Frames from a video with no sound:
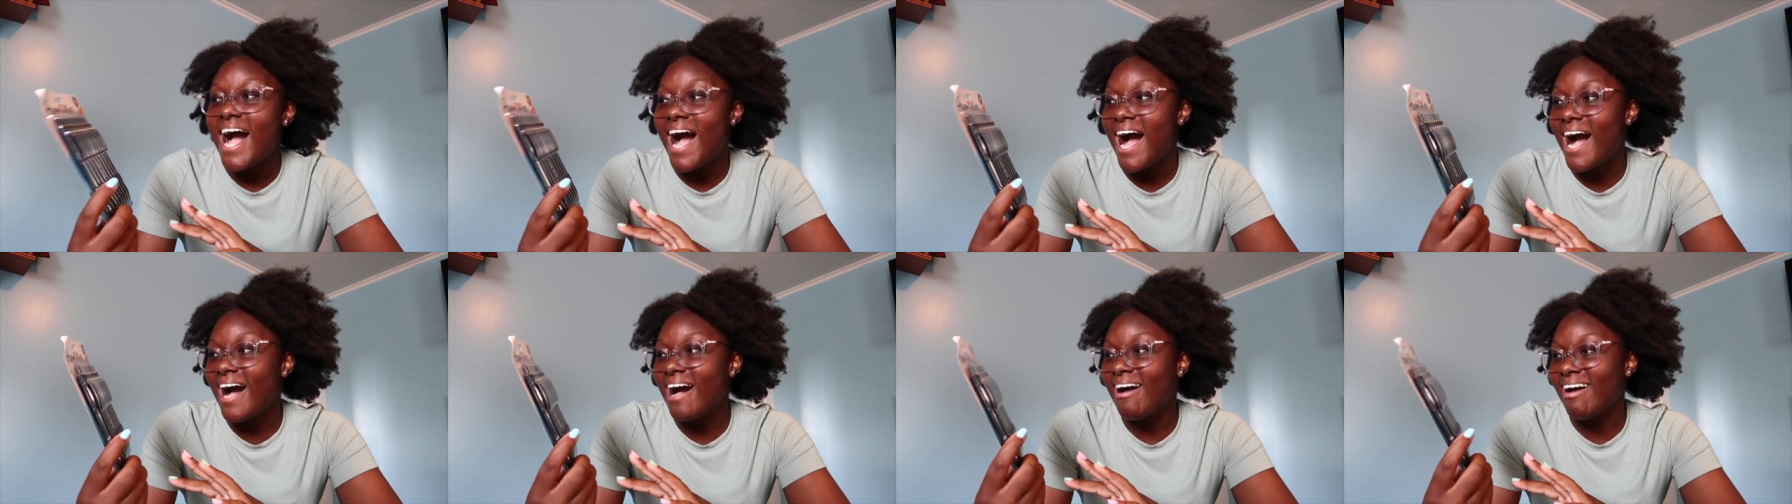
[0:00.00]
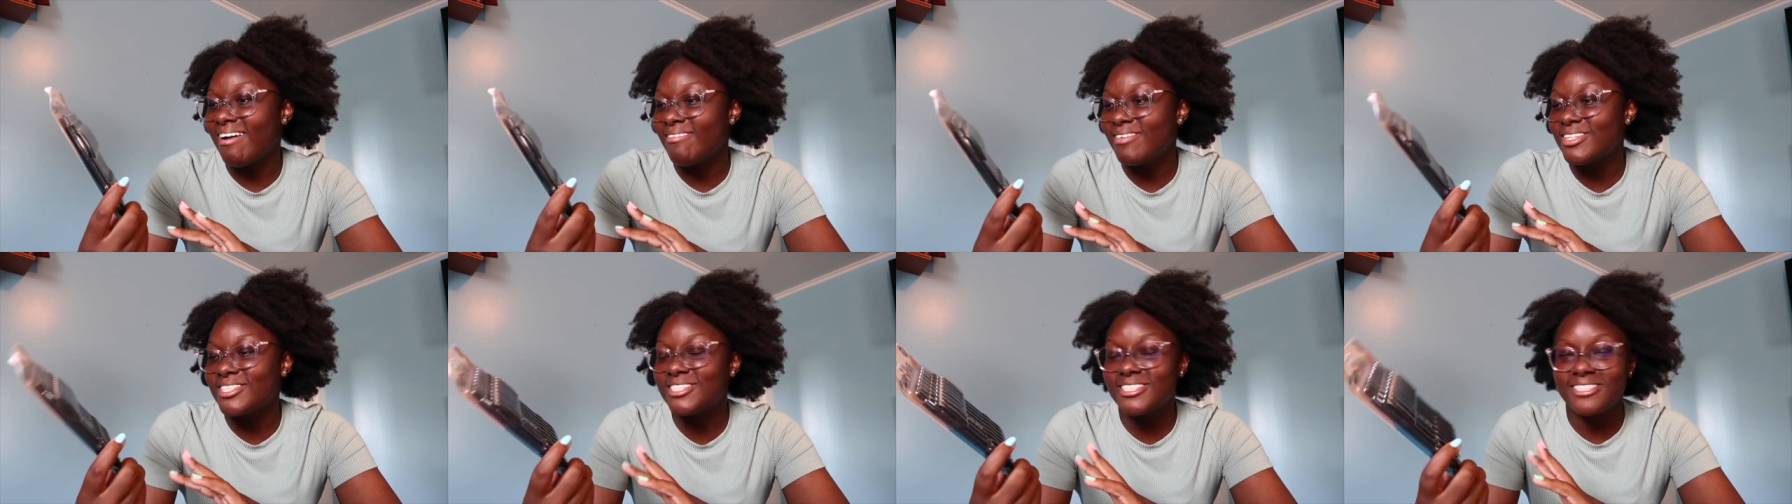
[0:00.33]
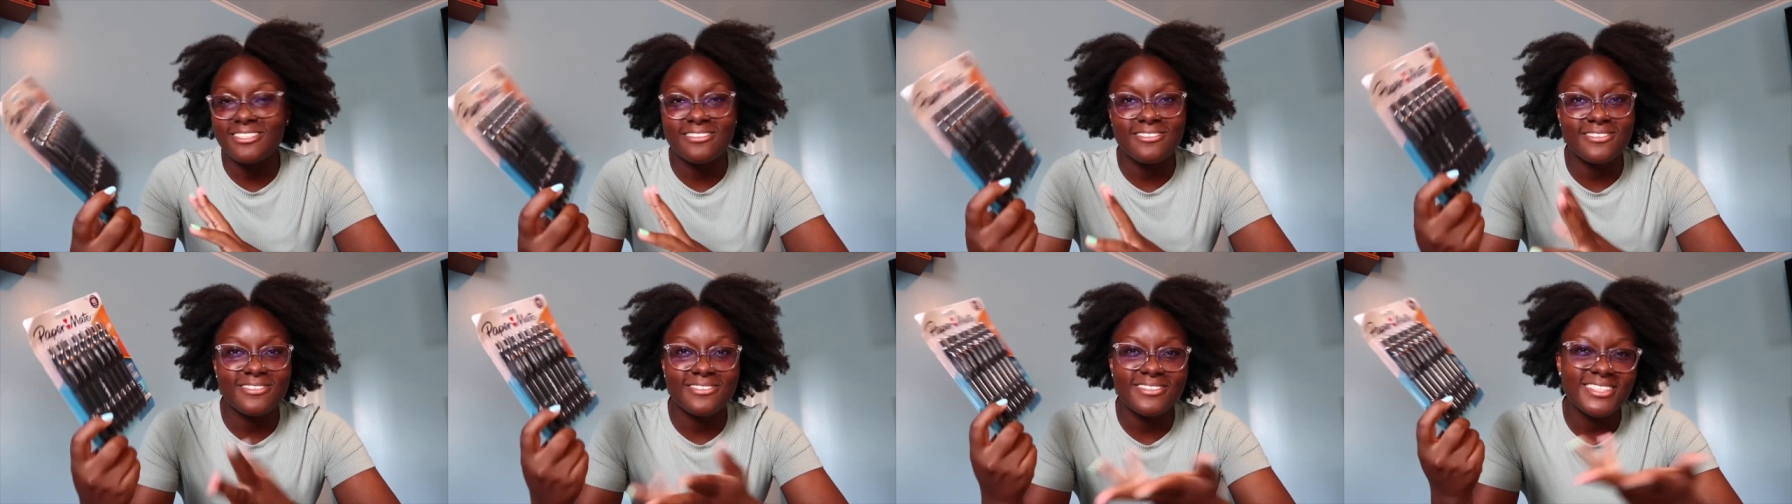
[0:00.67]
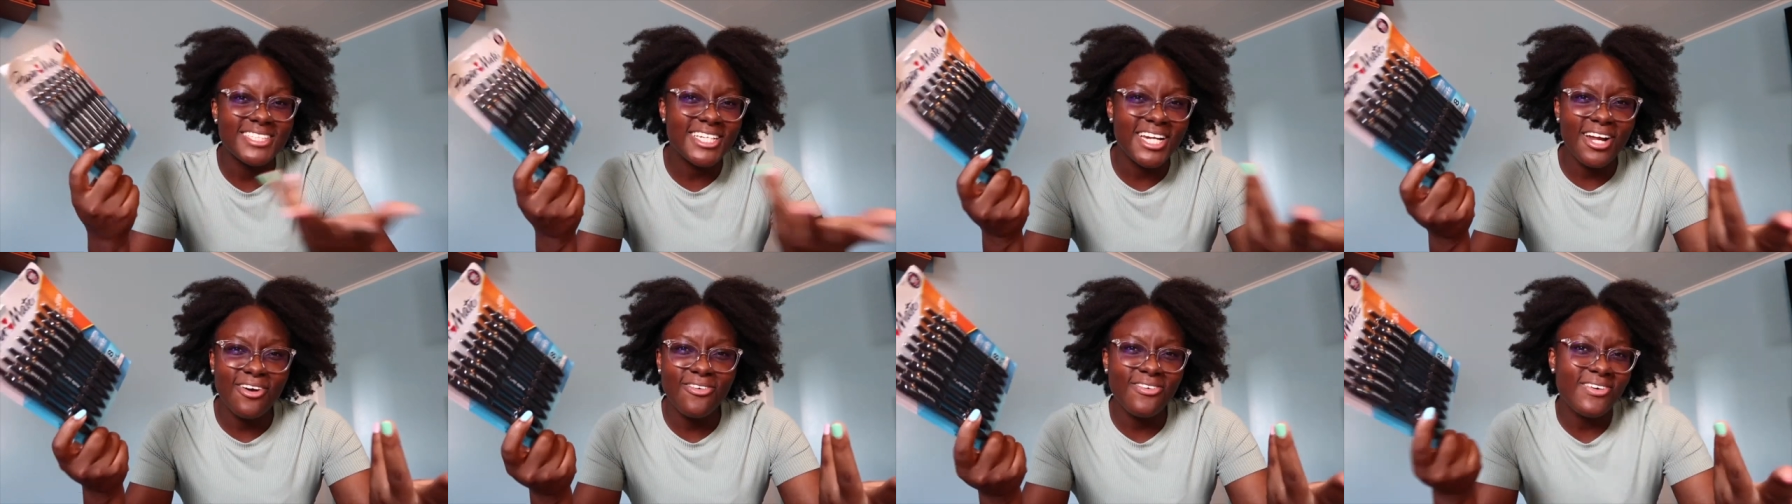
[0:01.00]
it's,
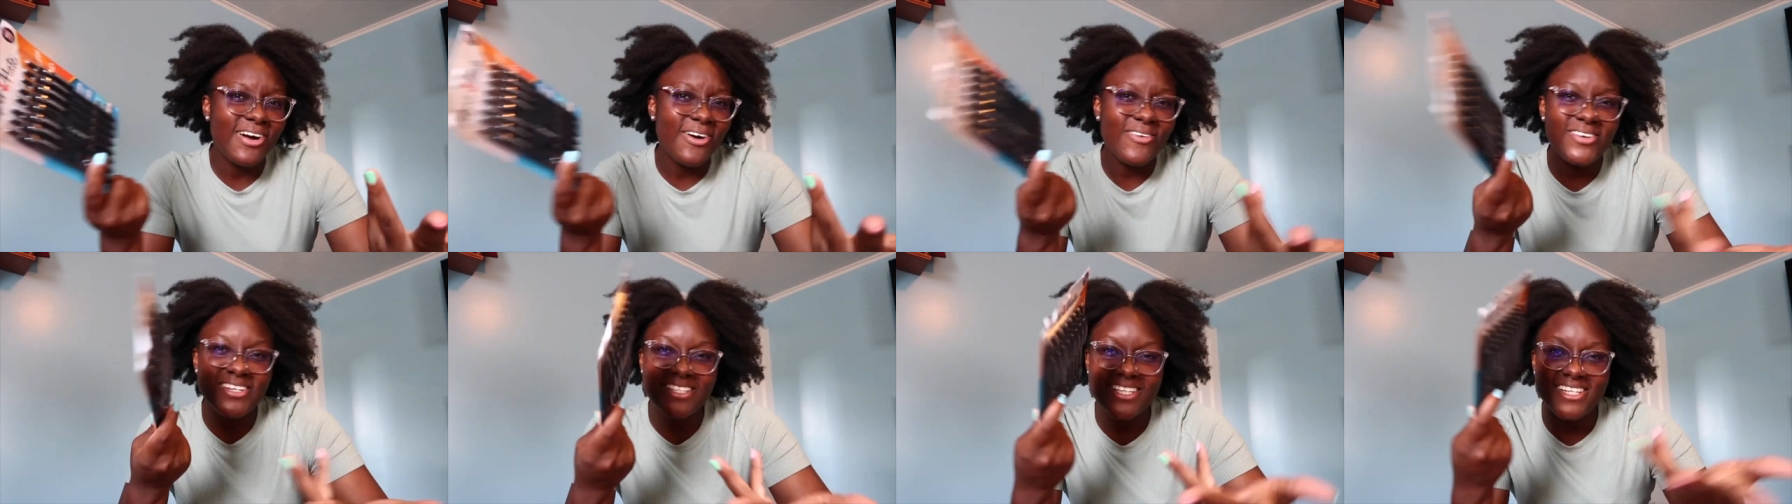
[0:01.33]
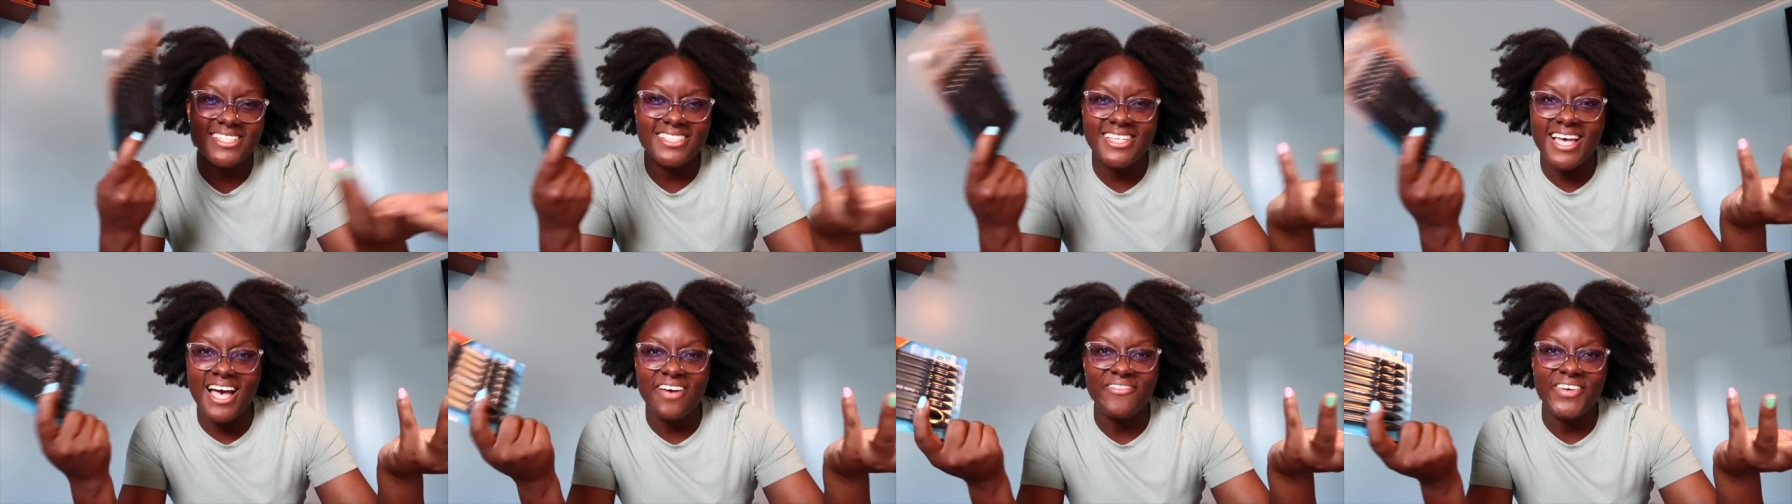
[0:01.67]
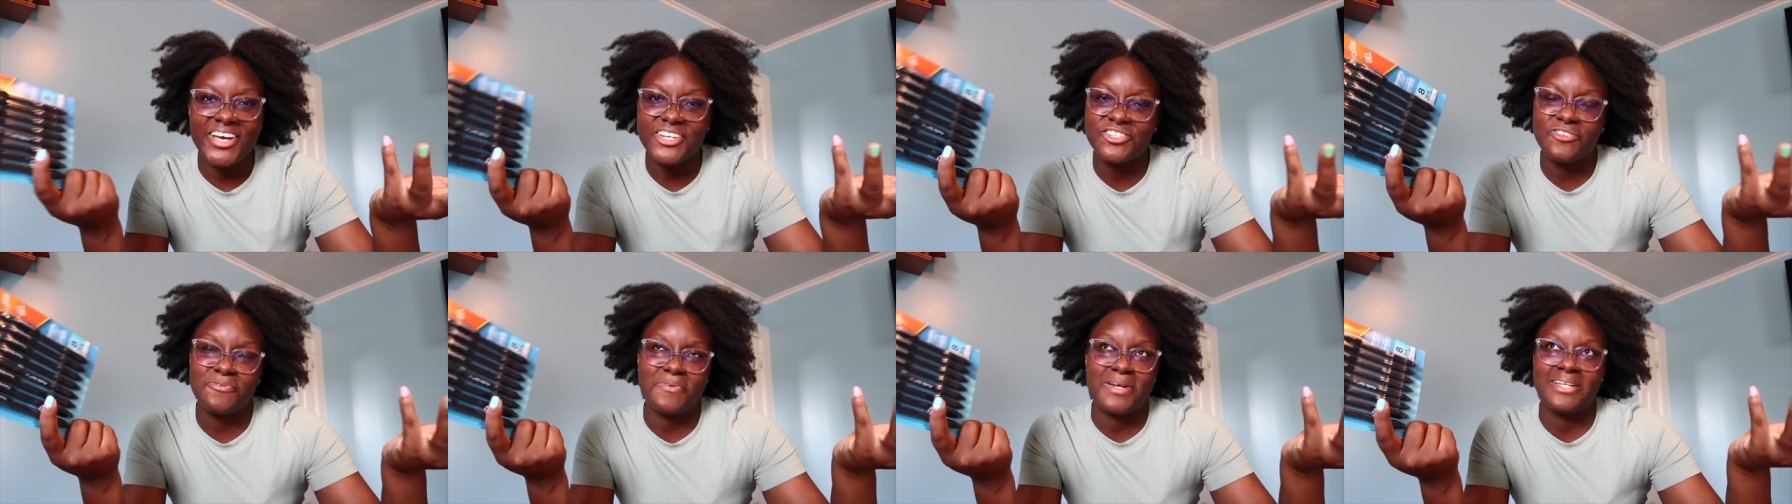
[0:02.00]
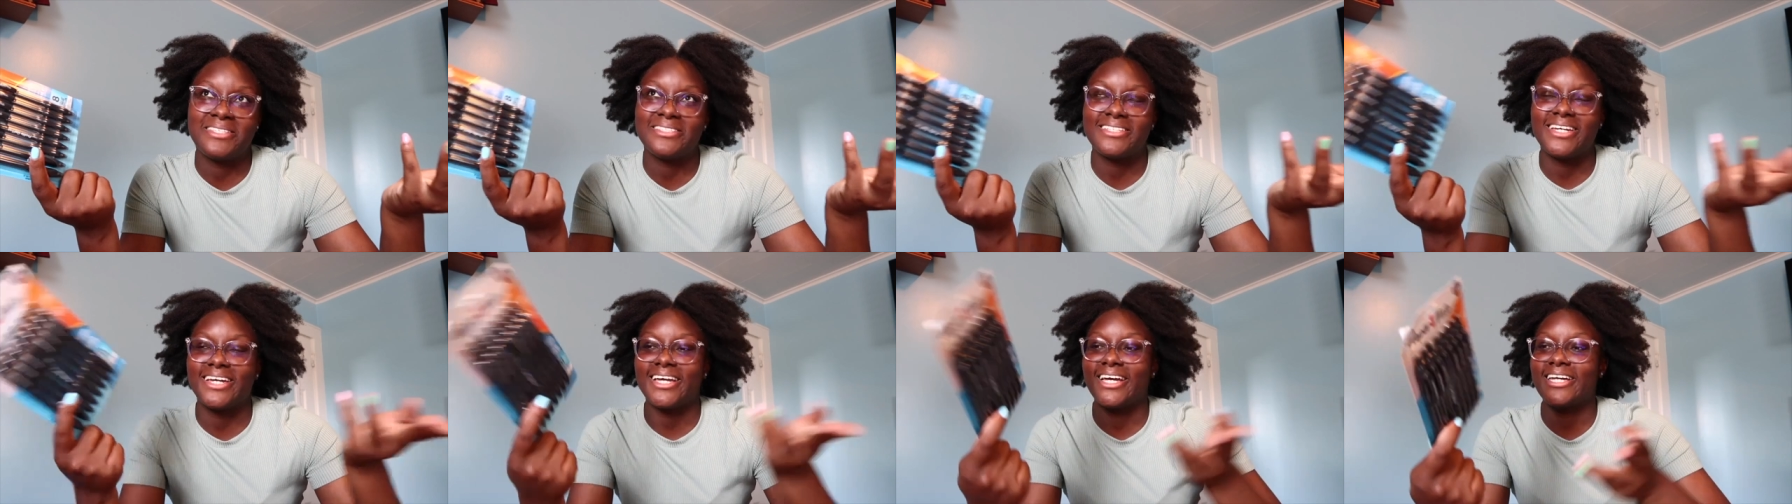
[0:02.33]
you know, always good to have extra
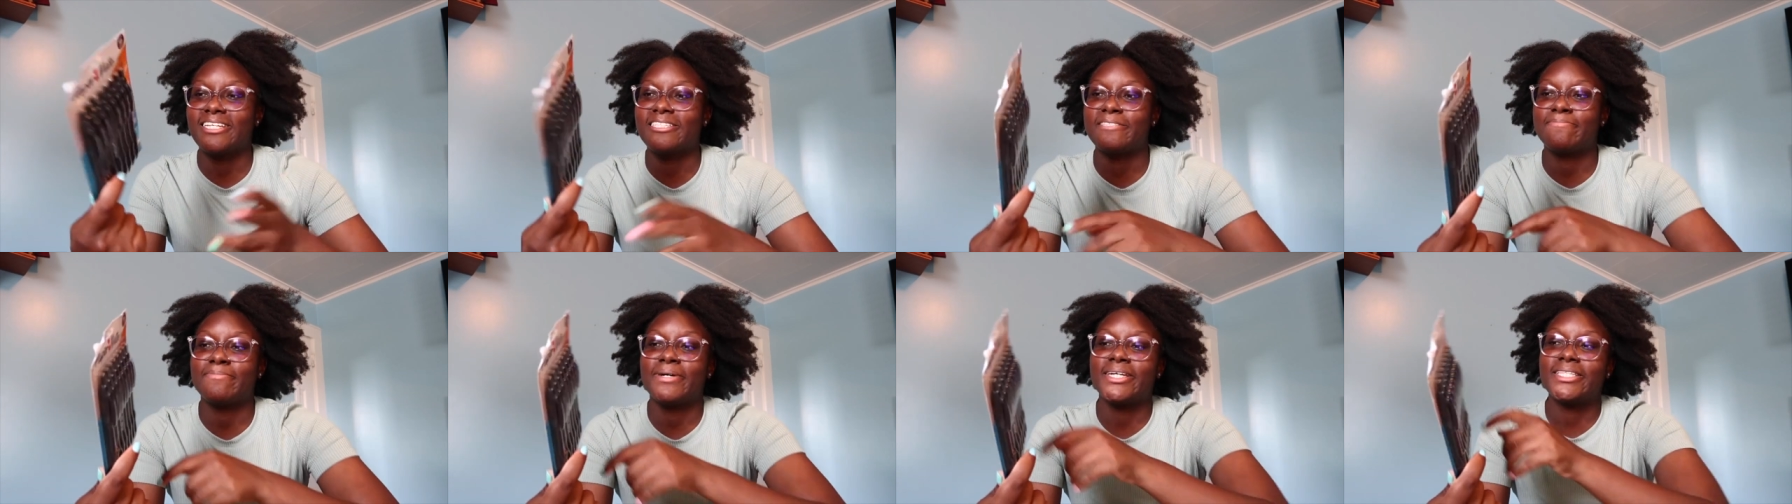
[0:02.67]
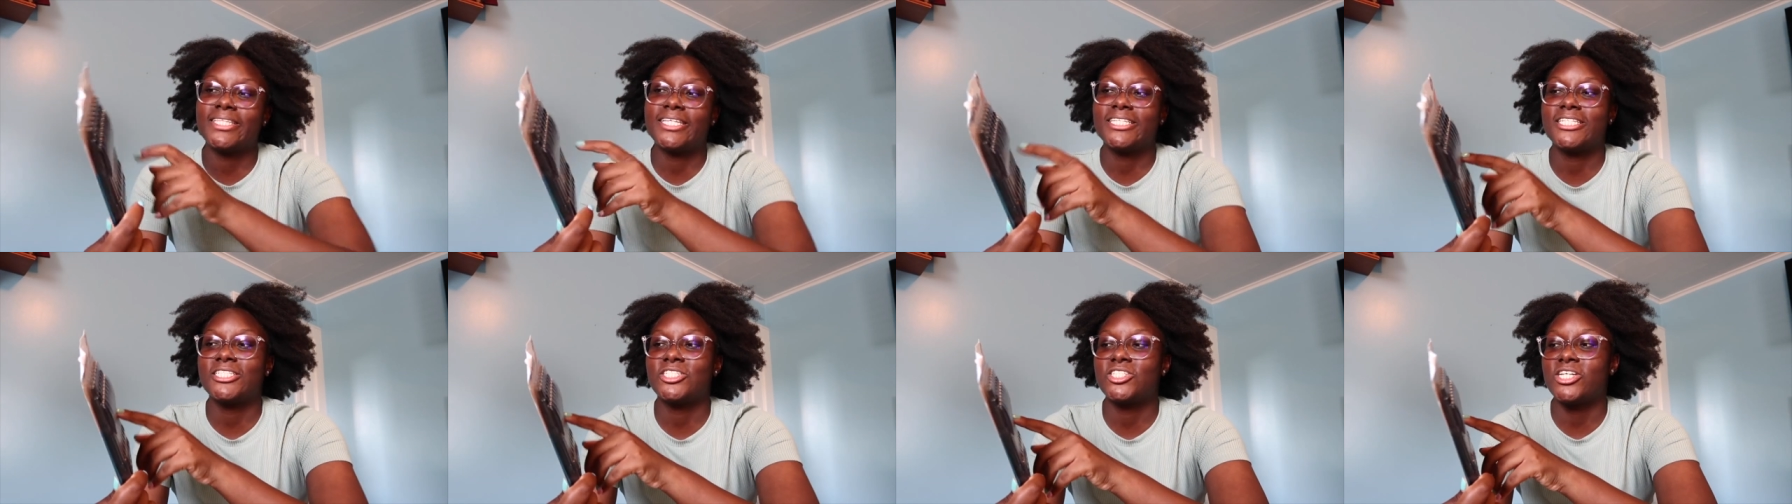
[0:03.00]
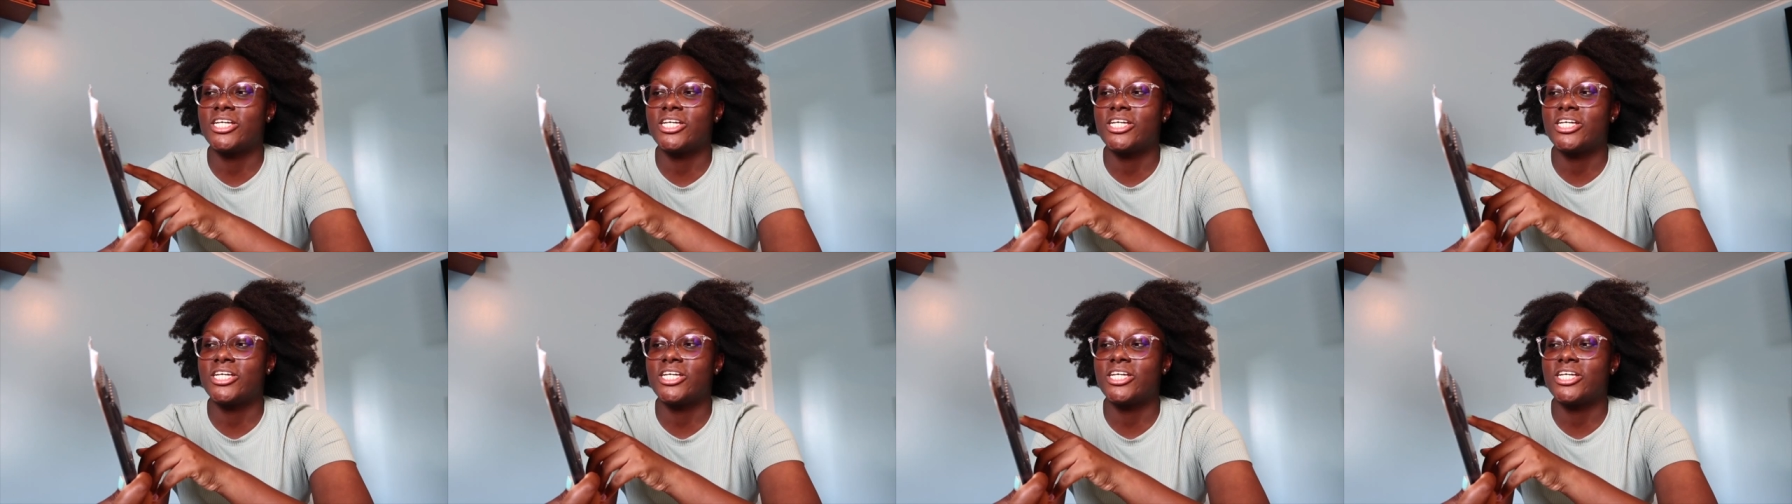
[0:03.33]
pens, I guess, but this is